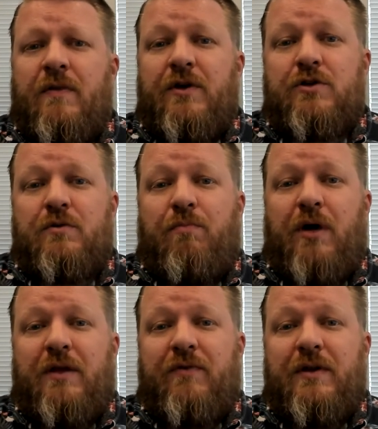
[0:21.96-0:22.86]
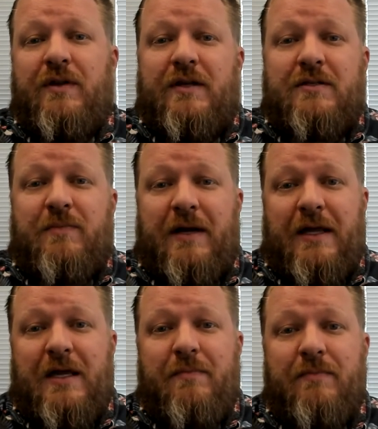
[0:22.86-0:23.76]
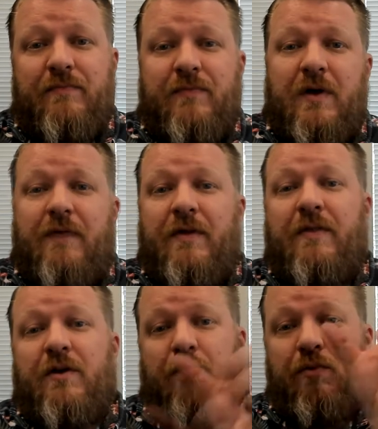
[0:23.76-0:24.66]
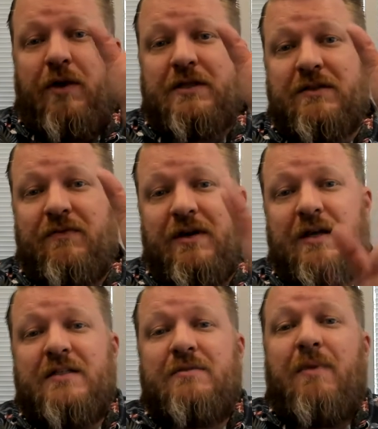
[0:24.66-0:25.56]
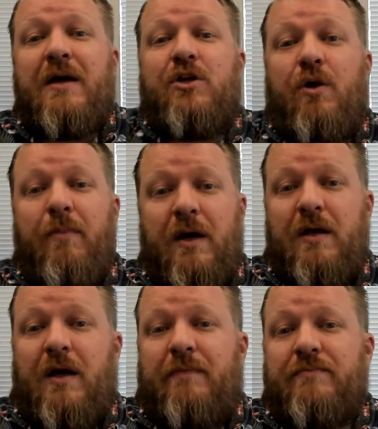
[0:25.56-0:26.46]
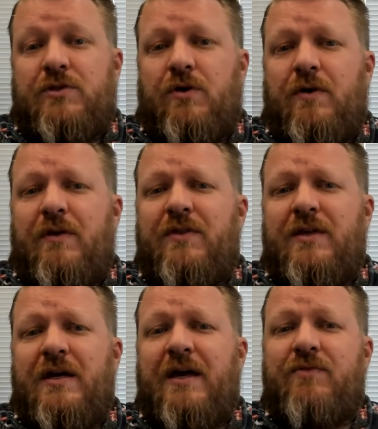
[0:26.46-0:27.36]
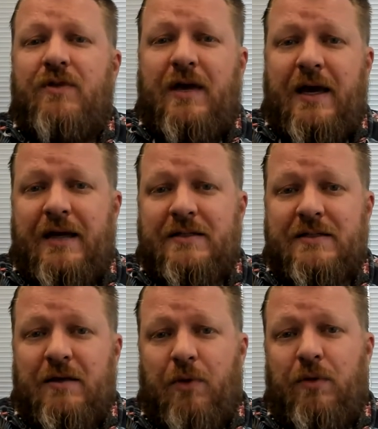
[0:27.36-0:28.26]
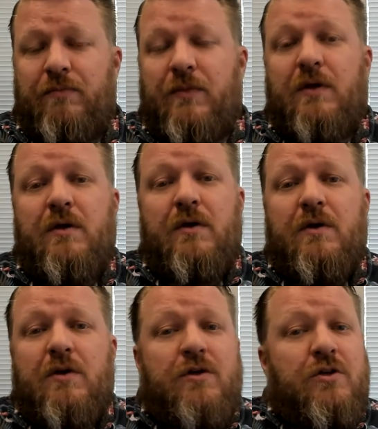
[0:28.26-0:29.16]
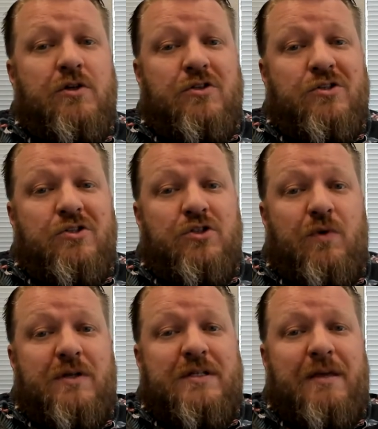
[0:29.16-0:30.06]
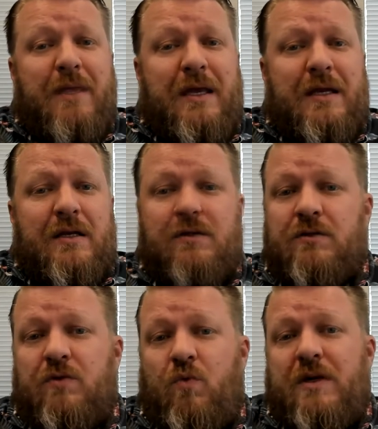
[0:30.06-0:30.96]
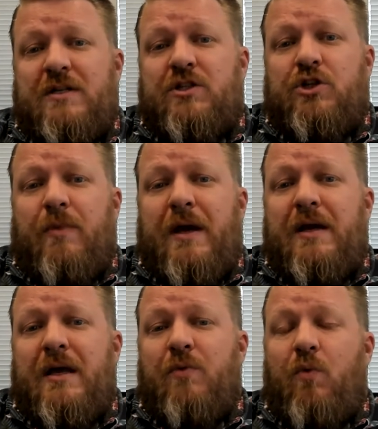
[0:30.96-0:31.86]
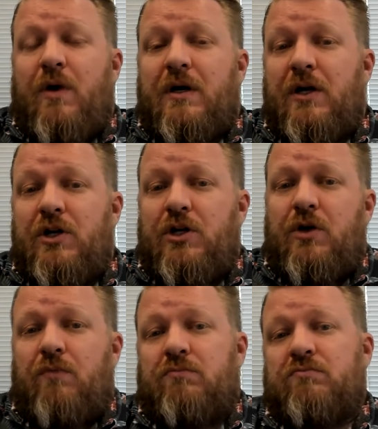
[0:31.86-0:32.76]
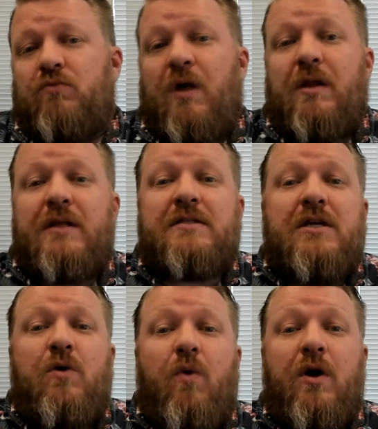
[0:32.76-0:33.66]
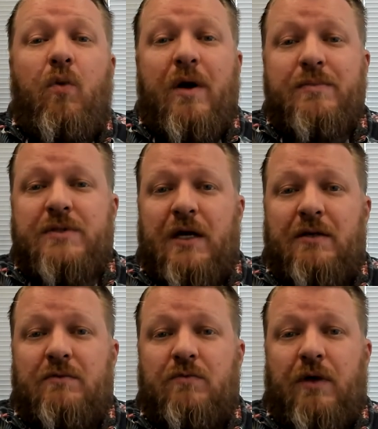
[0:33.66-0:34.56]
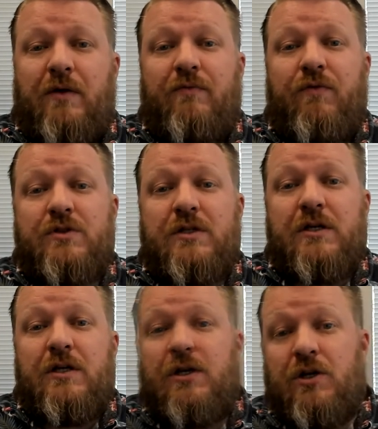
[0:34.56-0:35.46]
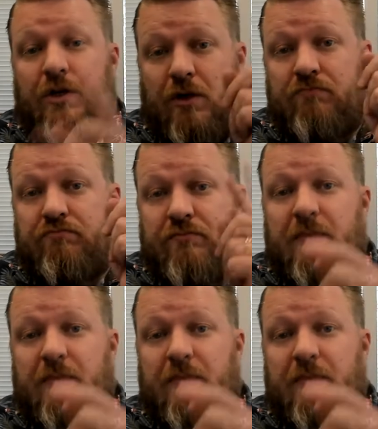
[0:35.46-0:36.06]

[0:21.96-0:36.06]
There's part of it that's my name, and then the rest of it is my domain name, so everything after the @ symbol. So what does that mean? What is a domain name and what can it do? Well, let's say you want a website. Well, first thing you need to do,